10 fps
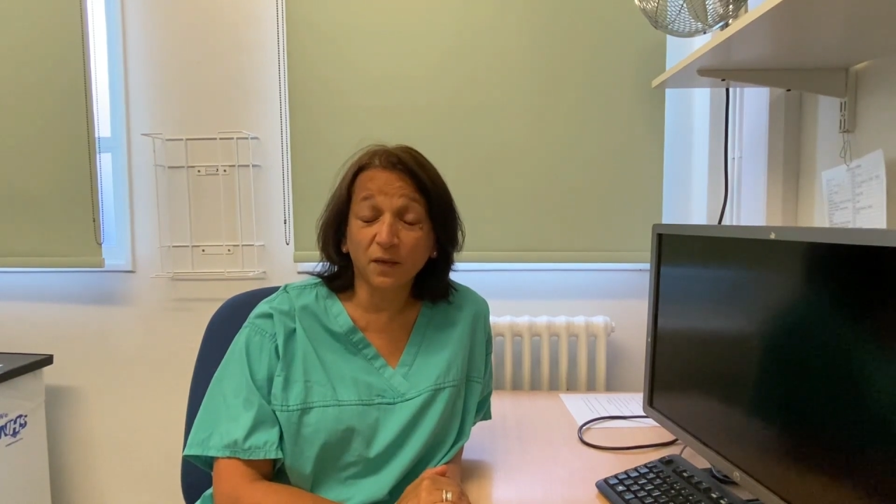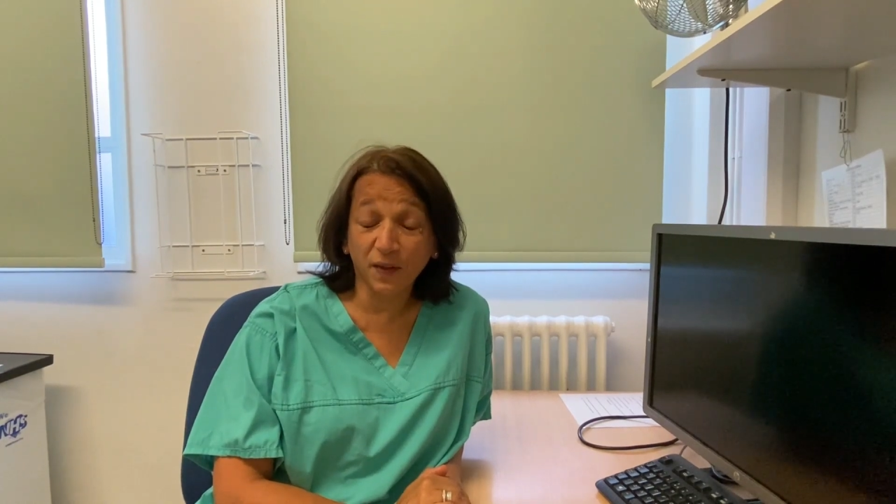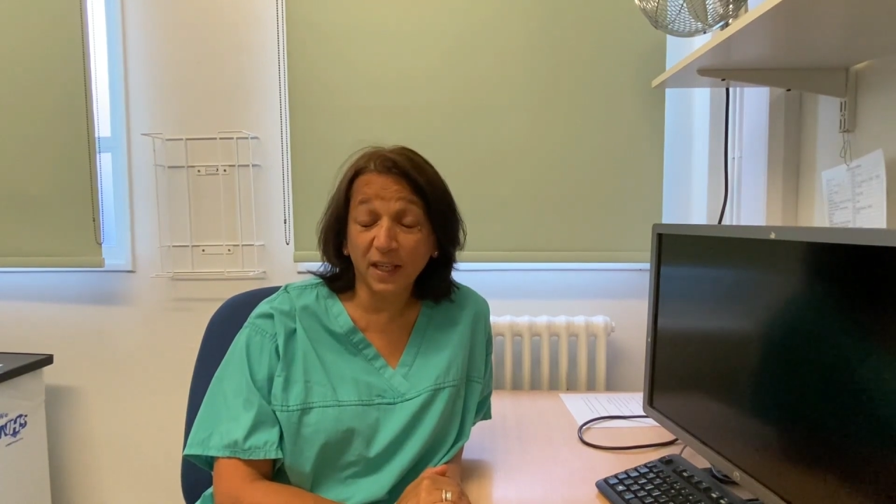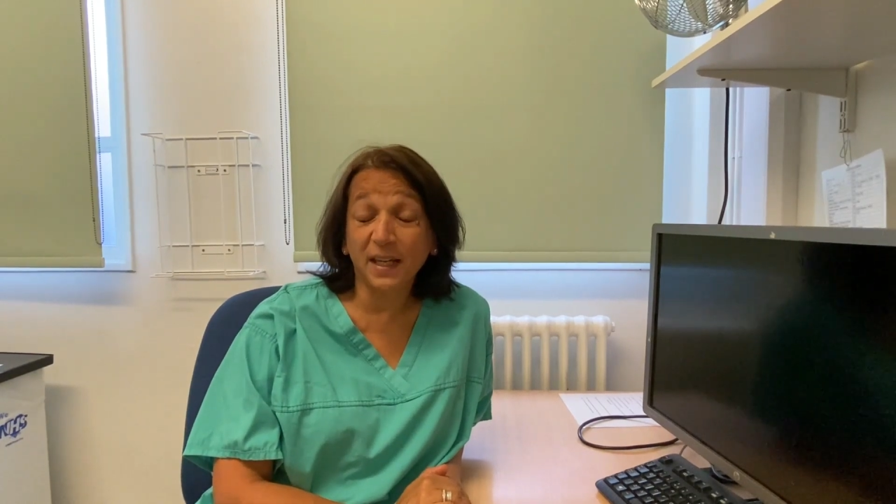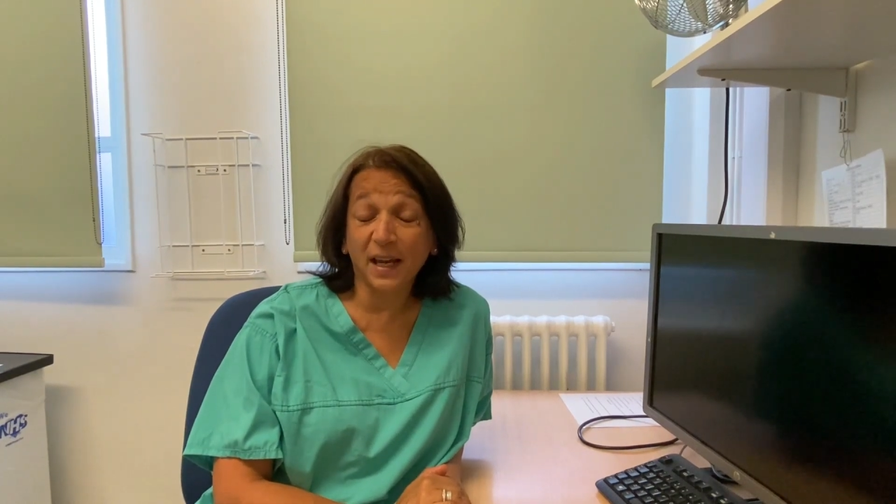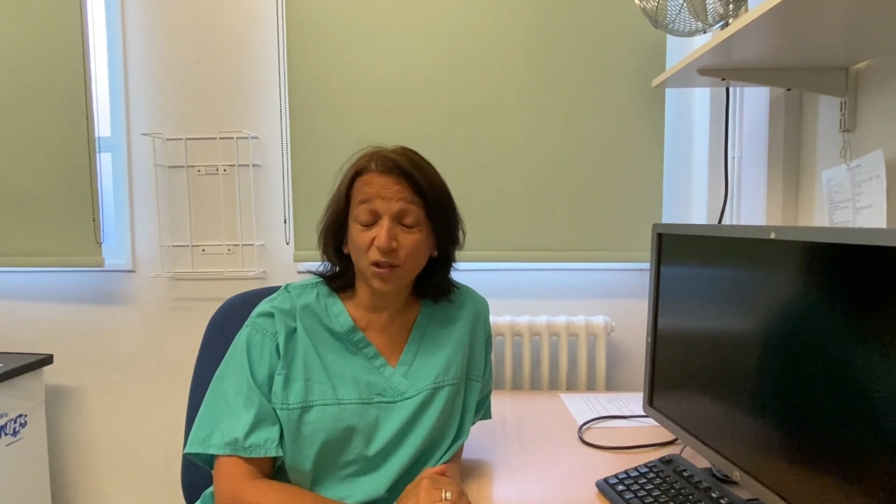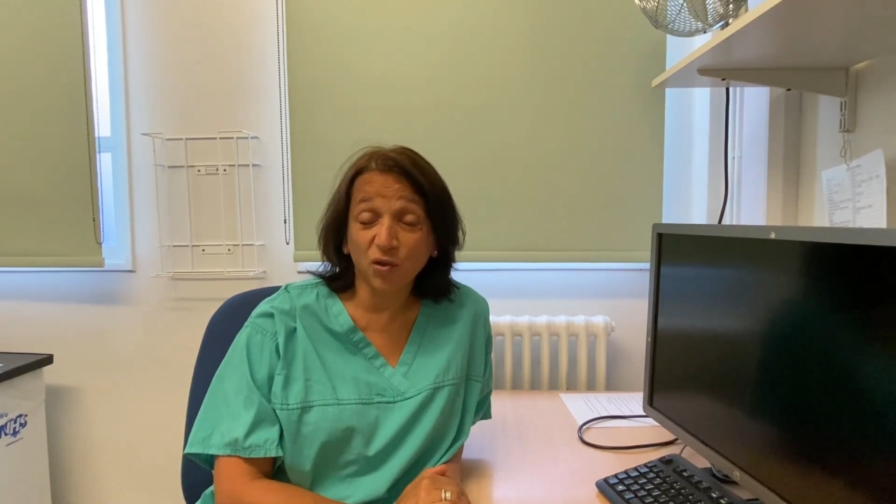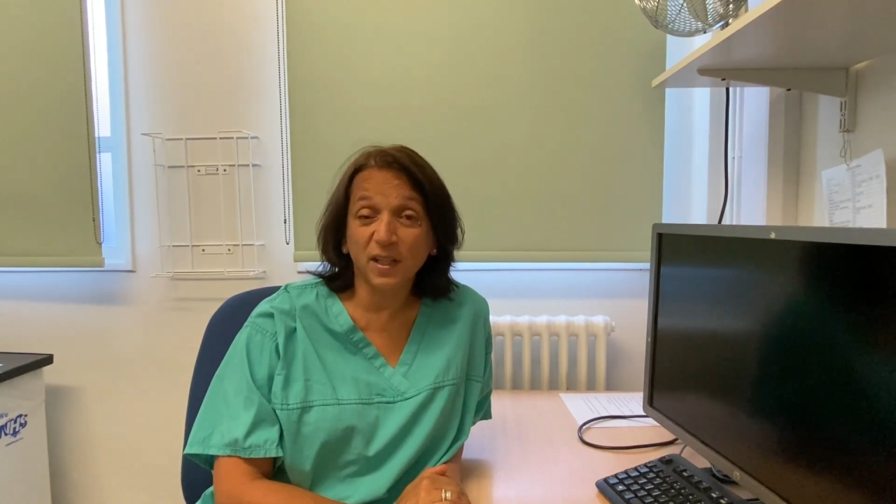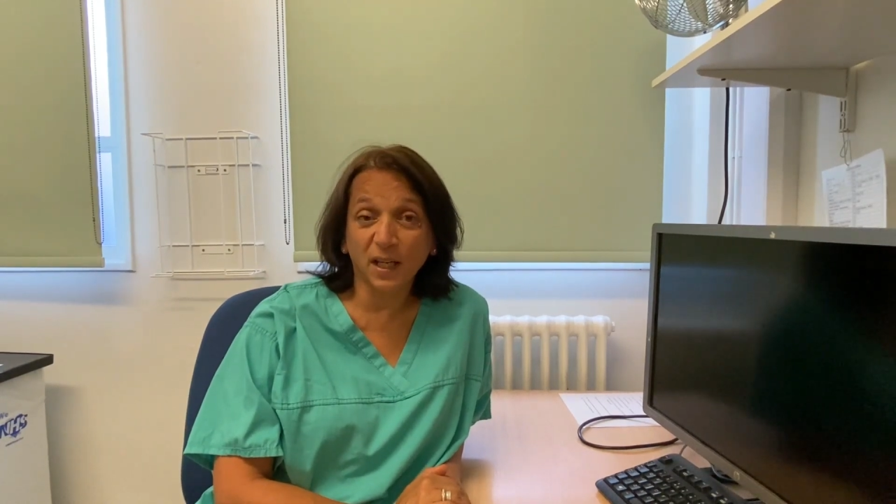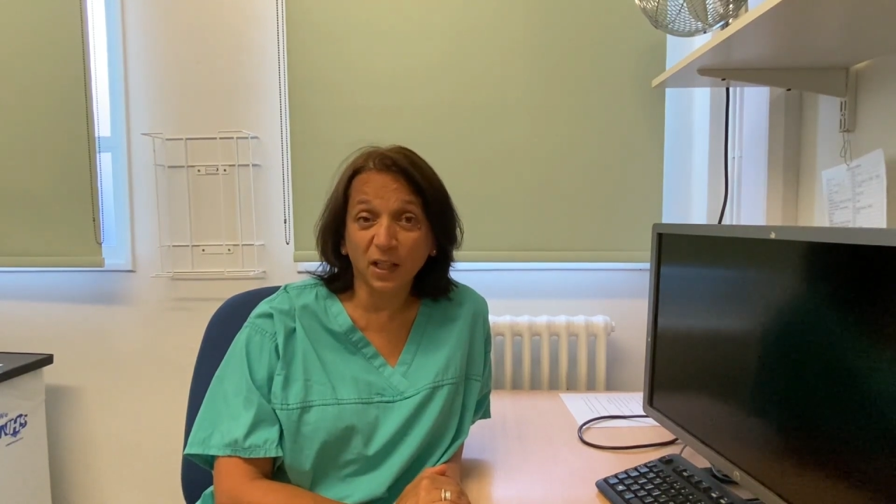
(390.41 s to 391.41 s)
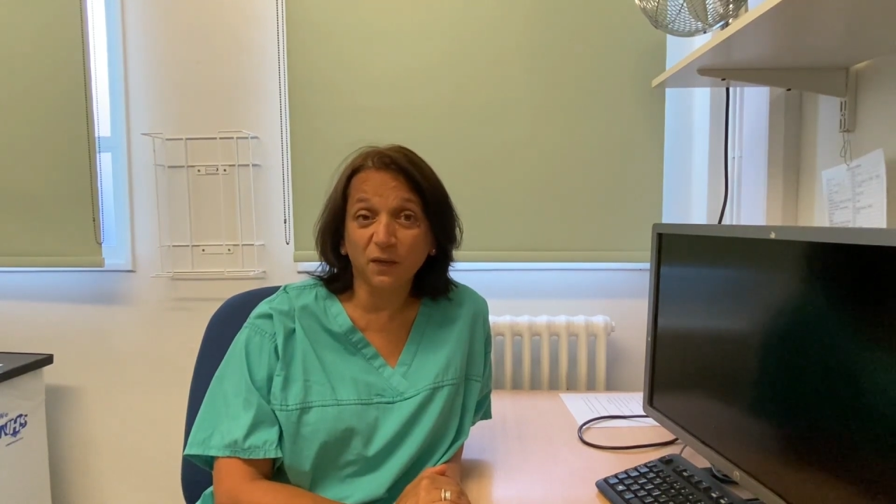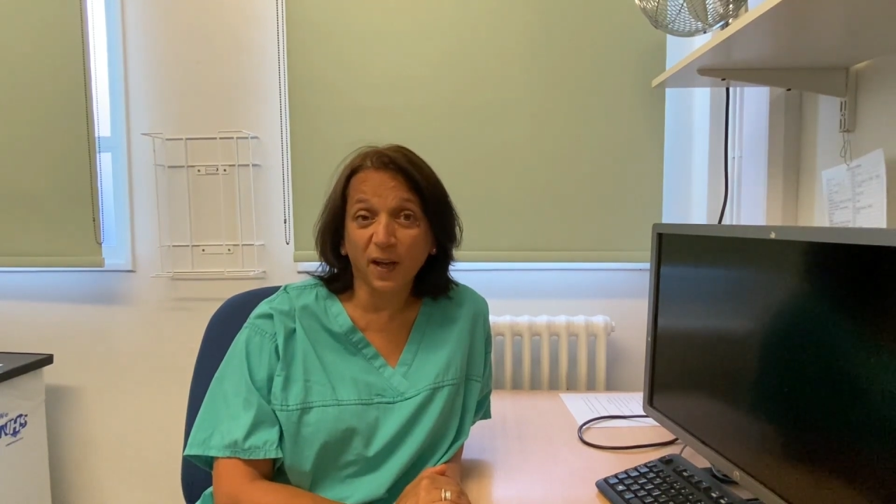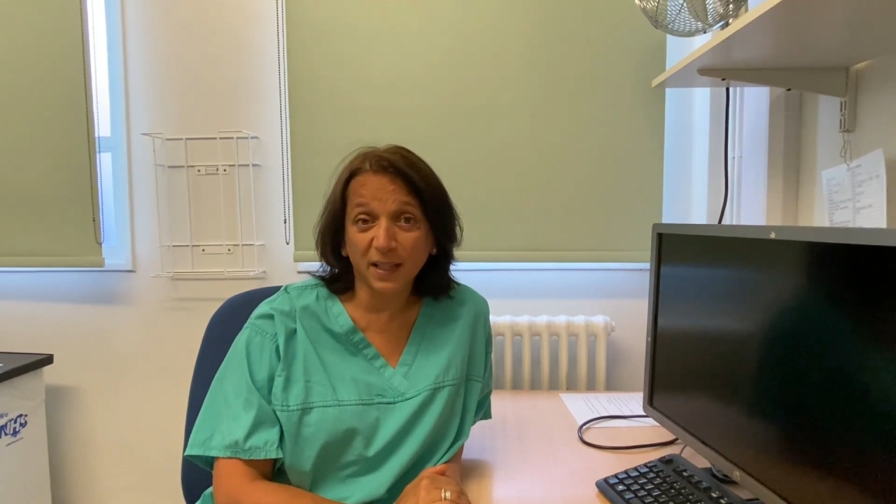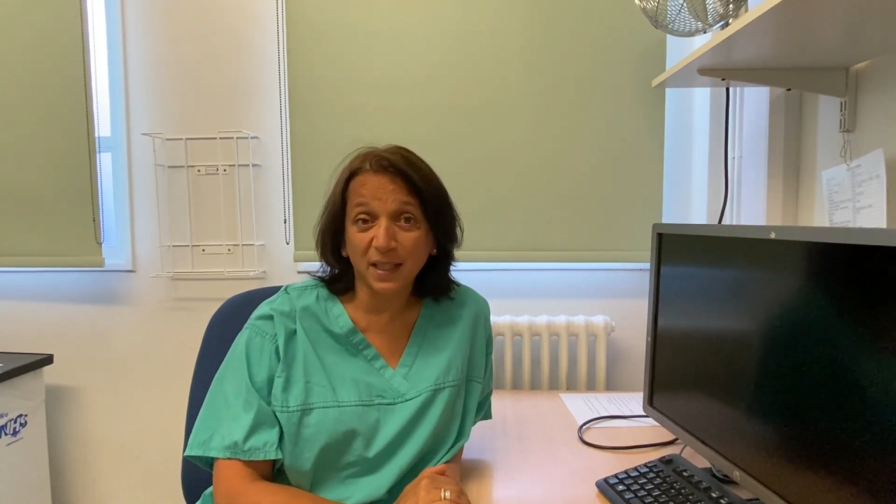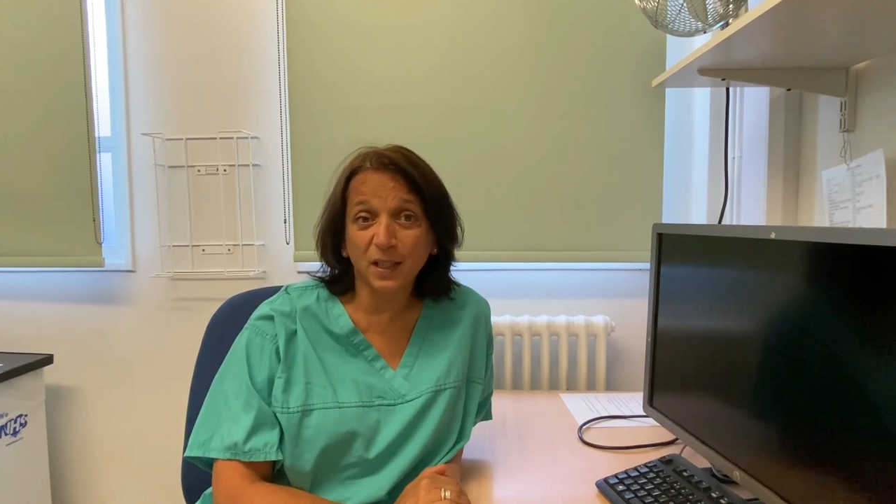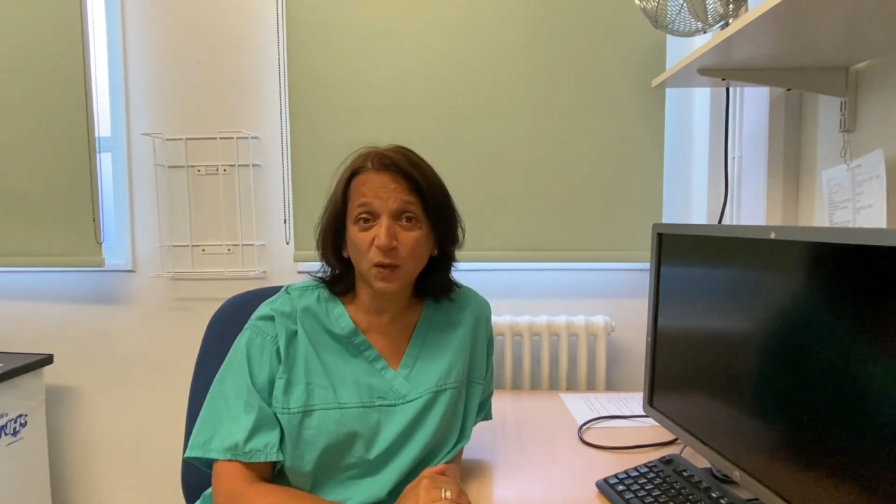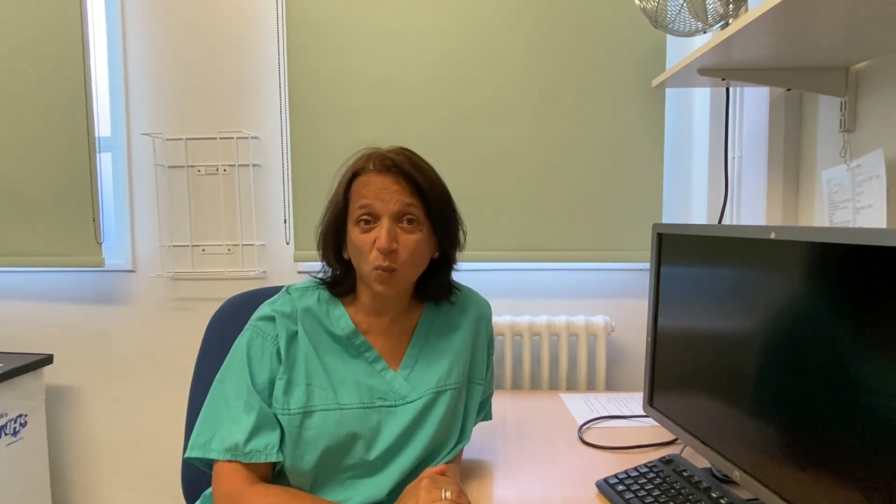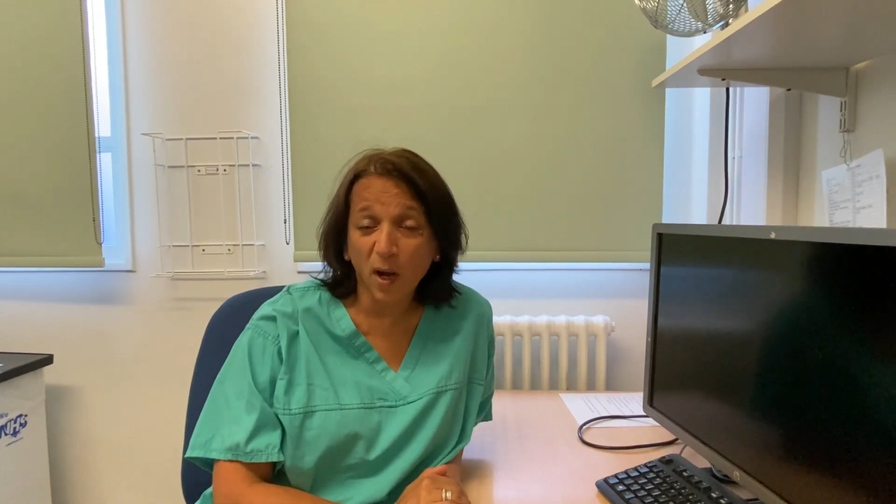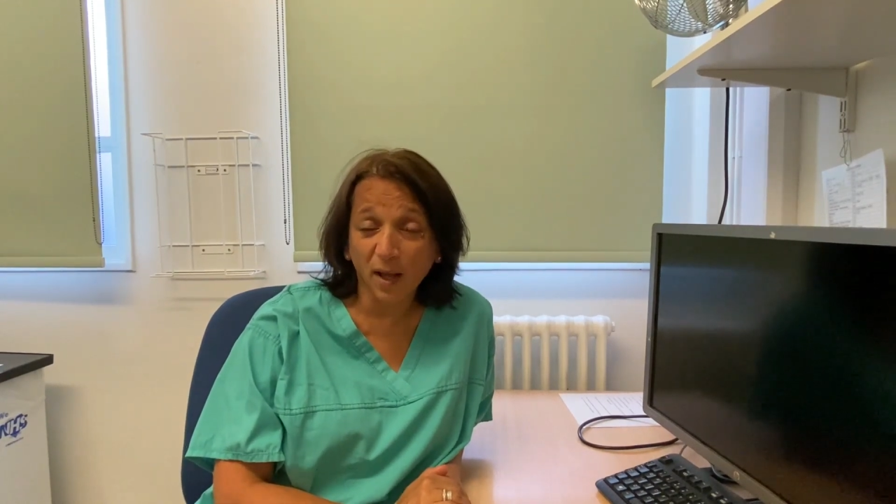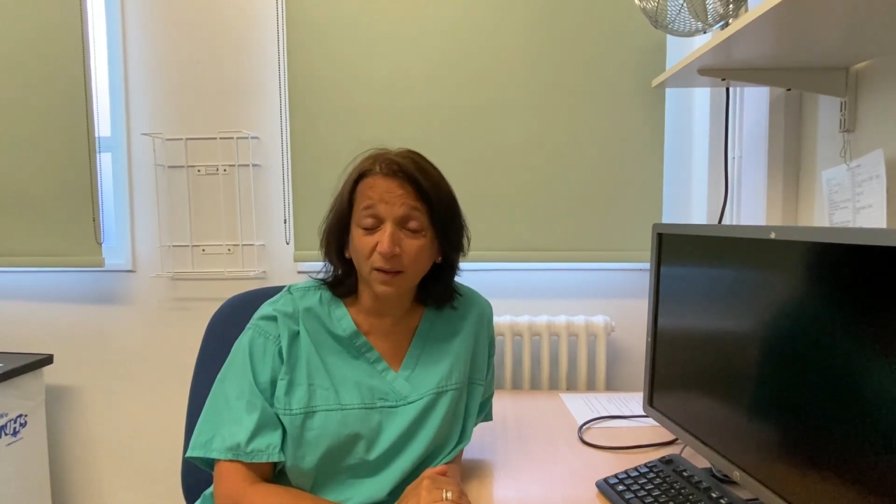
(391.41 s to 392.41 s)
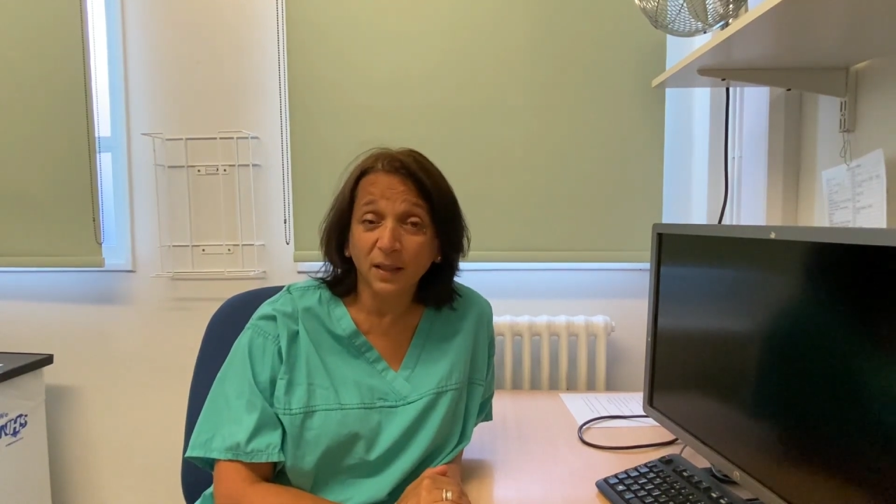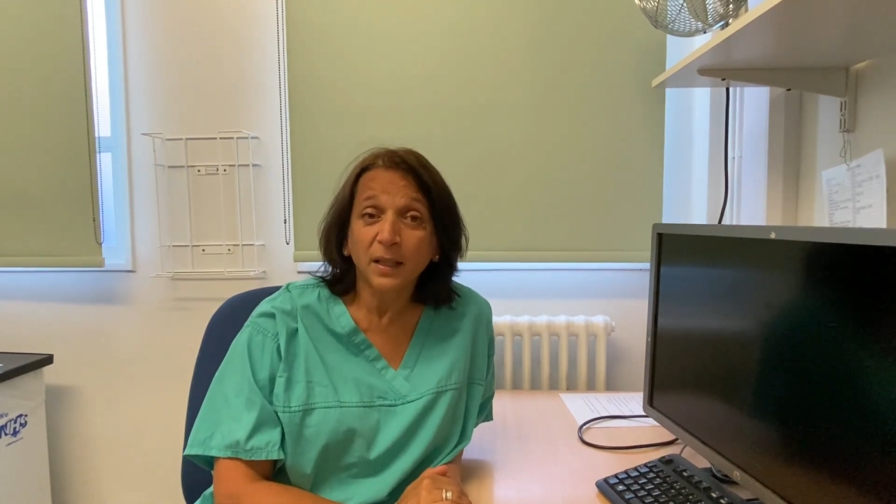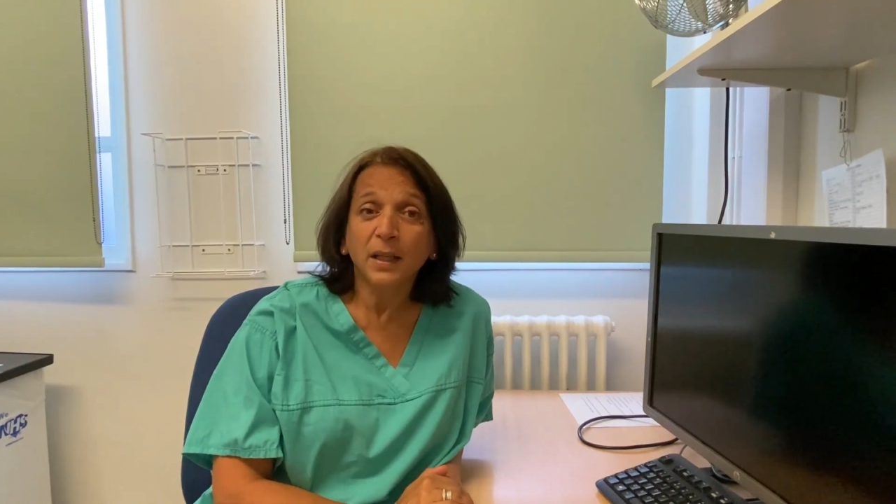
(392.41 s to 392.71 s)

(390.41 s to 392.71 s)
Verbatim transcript: of the AstraZeneca vaccine as well.